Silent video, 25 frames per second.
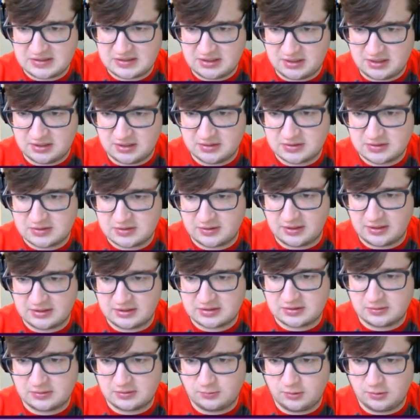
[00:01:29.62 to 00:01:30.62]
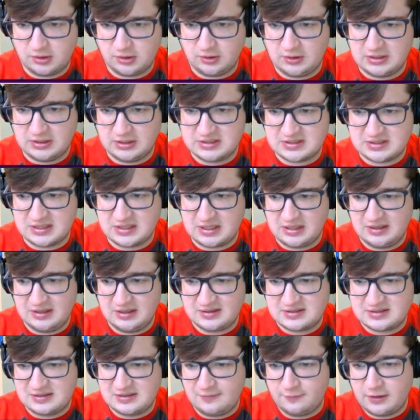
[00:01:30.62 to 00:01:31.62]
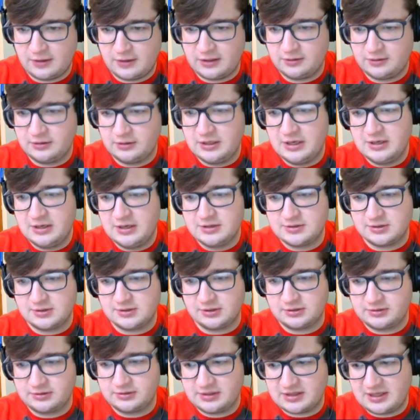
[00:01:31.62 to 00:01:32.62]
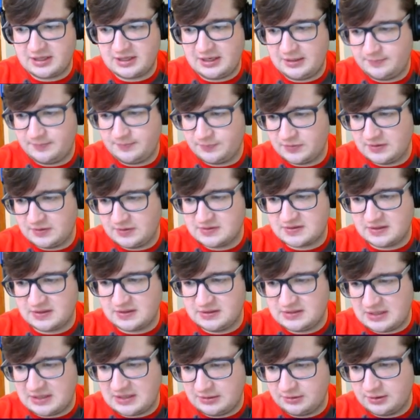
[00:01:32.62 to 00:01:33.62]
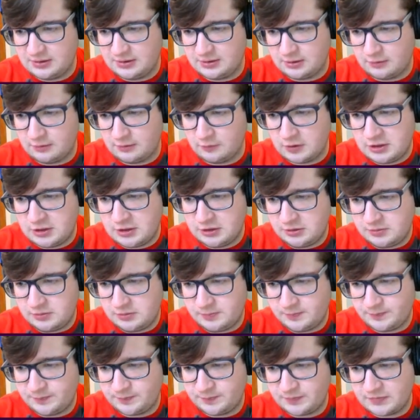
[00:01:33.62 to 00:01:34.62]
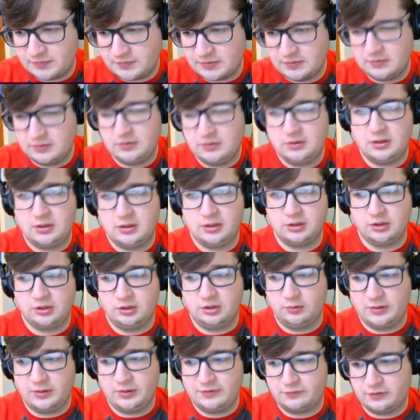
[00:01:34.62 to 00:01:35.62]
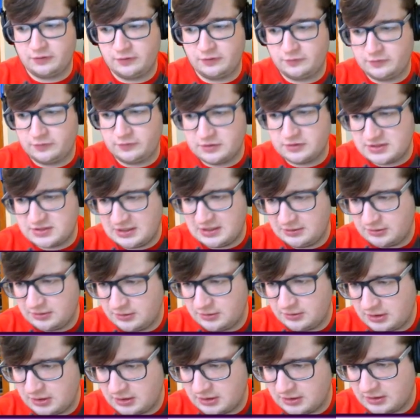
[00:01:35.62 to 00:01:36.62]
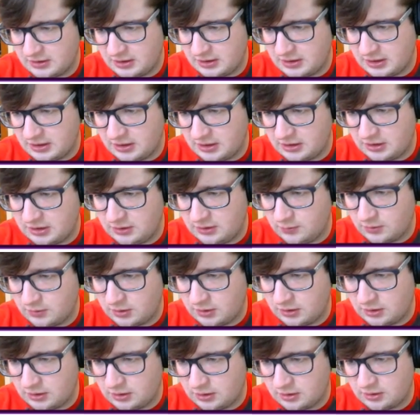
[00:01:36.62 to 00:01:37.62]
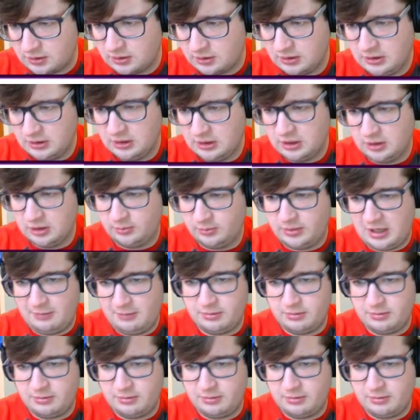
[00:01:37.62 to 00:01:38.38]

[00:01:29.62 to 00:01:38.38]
So that's what you need is the exe file. So you can click that. It's going to download over here. And you're going to wait for it to finish downloading, and then you are going to pop it